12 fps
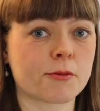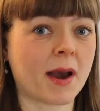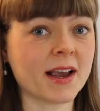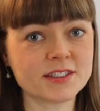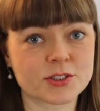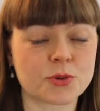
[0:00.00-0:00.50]
from
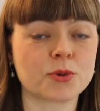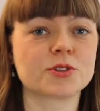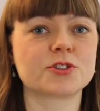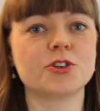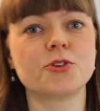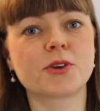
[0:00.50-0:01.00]
high
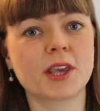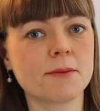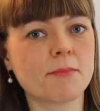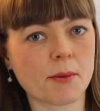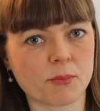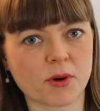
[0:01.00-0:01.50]
school do you
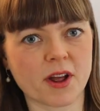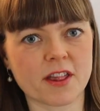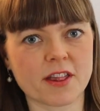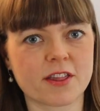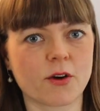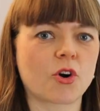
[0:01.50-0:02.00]
keep up
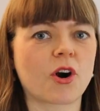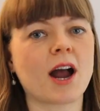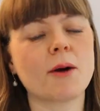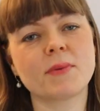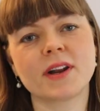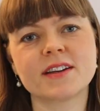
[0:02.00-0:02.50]
with? Or
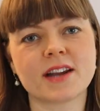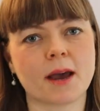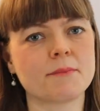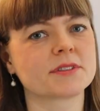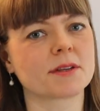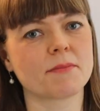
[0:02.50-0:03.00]
how many
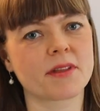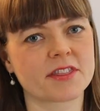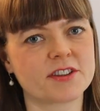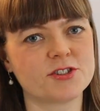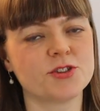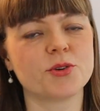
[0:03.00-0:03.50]
times a
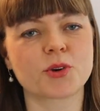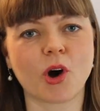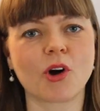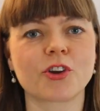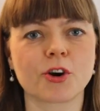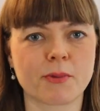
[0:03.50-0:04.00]
month do you
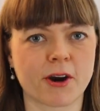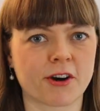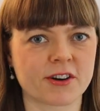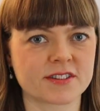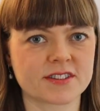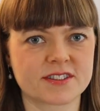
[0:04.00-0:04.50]
call your
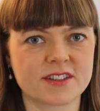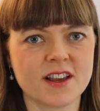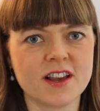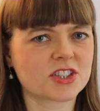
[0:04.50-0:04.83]
parents?